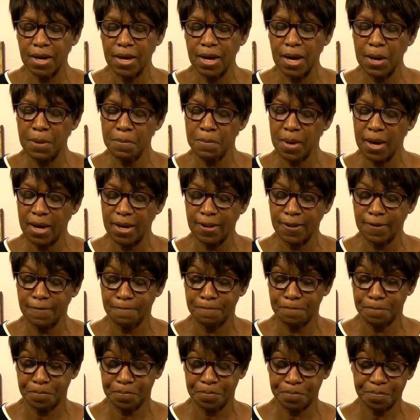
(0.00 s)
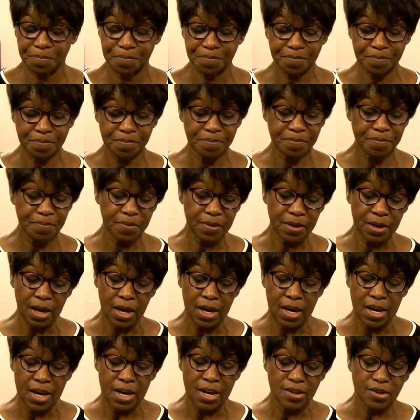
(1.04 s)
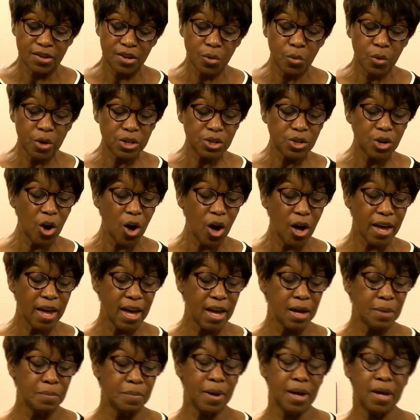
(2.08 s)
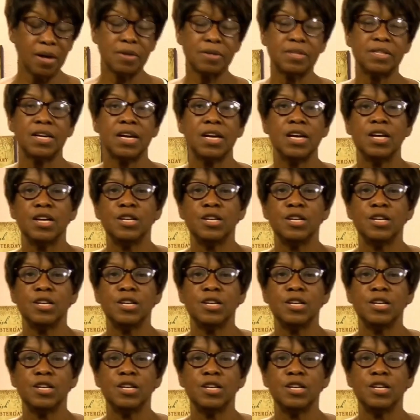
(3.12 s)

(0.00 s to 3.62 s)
Amen. So, we're talking about